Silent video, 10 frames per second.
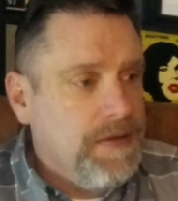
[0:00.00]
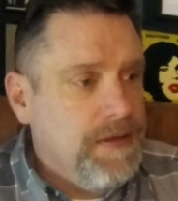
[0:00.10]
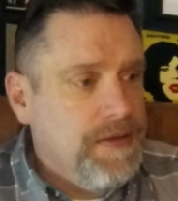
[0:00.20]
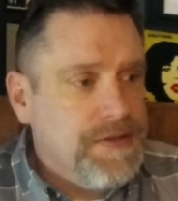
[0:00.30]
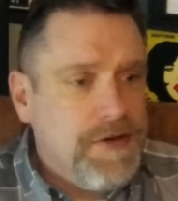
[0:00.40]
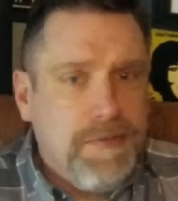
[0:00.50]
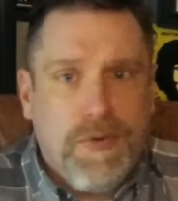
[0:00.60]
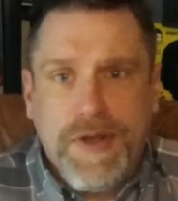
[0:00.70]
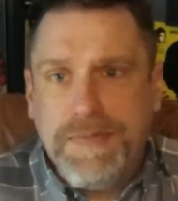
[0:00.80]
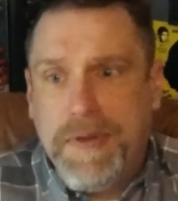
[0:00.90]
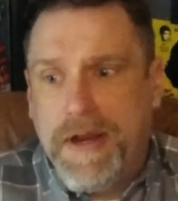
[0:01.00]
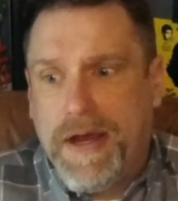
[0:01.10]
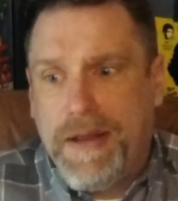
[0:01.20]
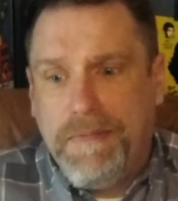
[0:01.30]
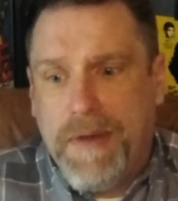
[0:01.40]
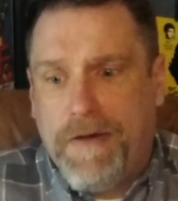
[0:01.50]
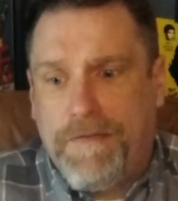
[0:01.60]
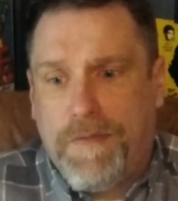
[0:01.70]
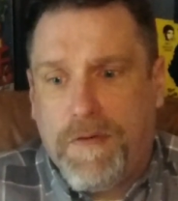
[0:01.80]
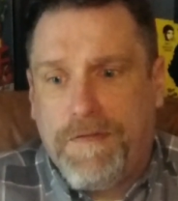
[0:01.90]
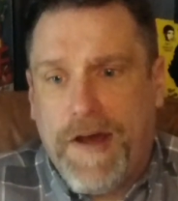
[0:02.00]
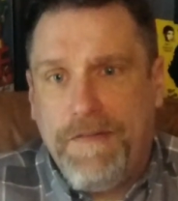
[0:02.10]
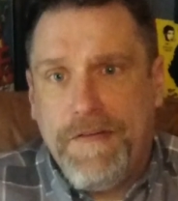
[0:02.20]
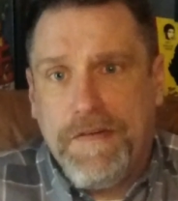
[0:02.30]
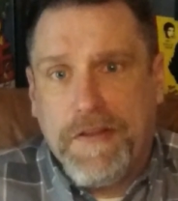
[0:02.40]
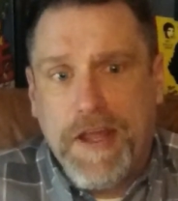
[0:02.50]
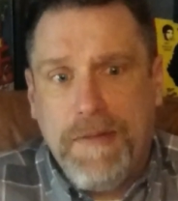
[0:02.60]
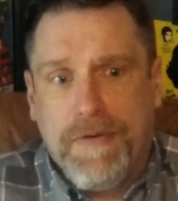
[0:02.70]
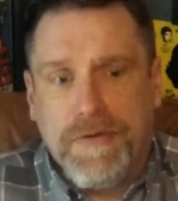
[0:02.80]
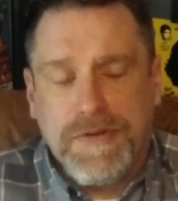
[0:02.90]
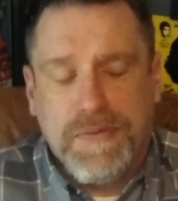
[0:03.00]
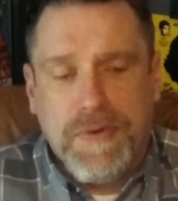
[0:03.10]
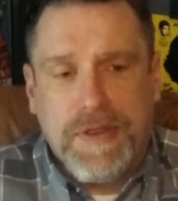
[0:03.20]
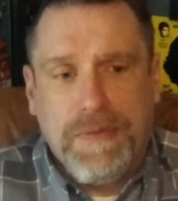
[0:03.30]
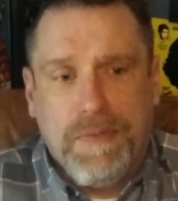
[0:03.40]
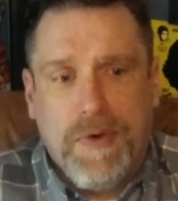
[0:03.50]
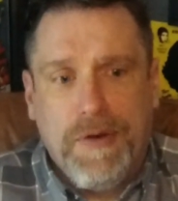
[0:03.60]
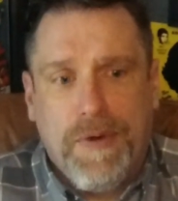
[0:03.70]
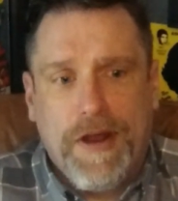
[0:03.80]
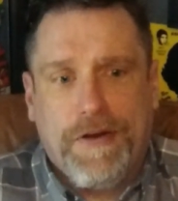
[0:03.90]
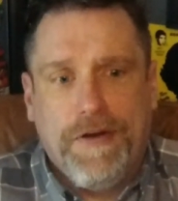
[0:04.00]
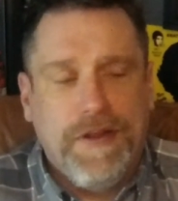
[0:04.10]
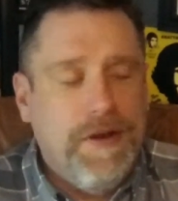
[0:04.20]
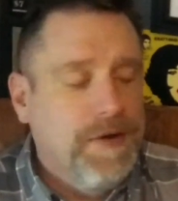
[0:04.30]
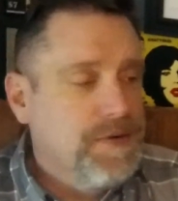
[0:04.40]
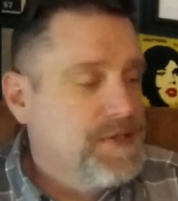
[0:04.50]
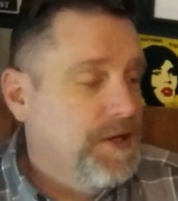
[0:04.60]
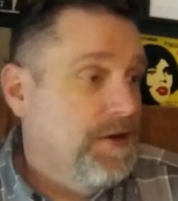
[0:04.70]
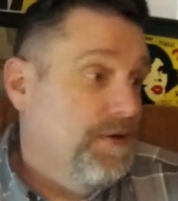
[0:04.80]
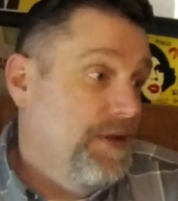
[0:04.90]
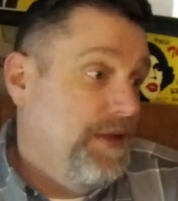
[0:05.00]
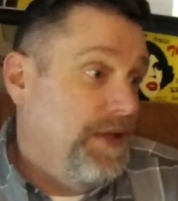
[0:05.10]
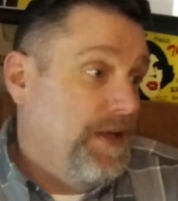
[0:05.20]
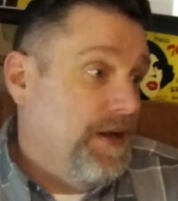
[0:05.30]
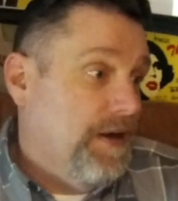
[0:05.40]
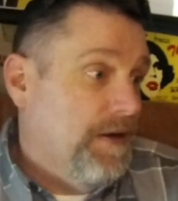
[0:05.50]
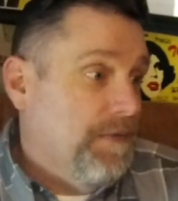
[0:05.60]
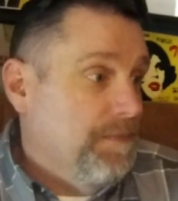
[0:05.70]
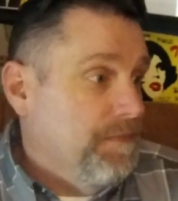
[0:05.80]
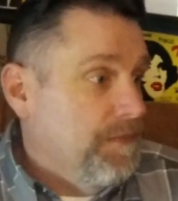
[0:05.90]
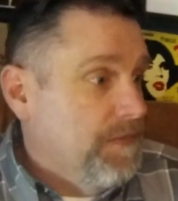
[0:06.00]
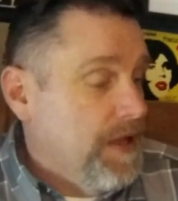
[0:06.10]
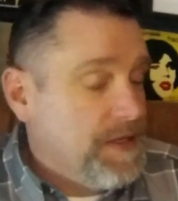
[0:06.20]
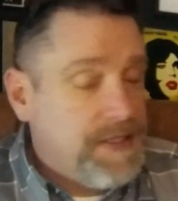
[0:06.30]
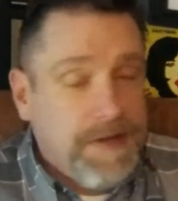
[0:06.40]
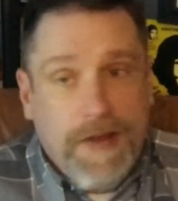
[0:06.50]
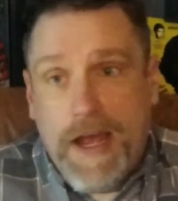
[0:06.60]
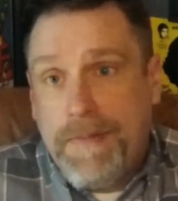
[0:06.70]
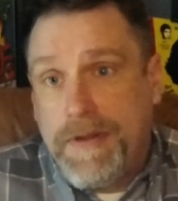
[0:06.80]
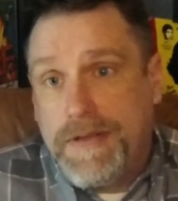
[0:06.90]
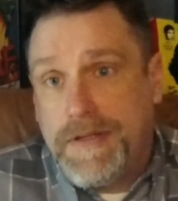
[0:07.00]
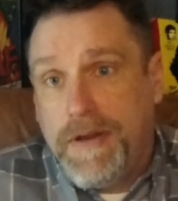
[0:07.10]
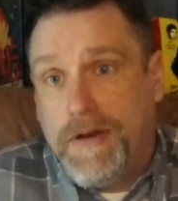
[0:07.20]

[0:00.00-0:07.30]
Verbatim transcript: the Zero Boys been on about four or five different labels with one record. You know, so. Um, that stuff happens, you